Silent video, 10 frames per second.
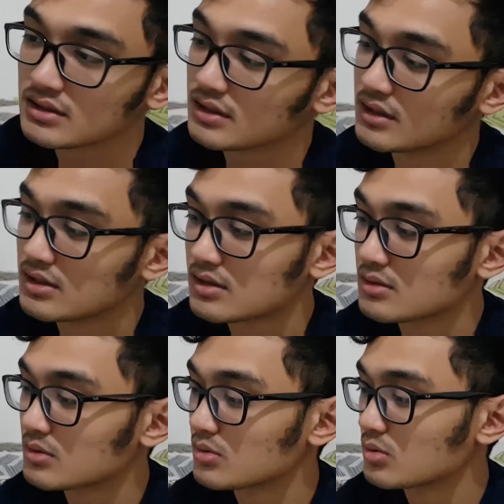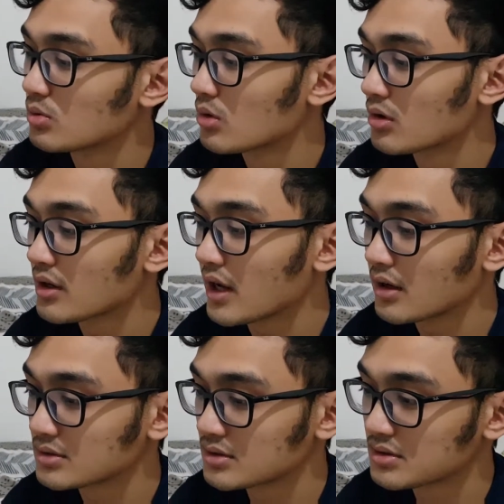it's worn
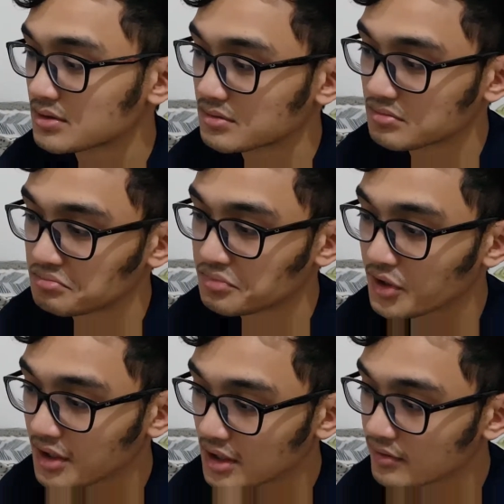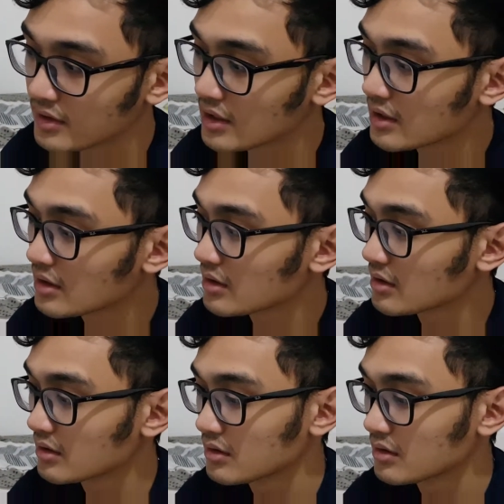out pretty evenly.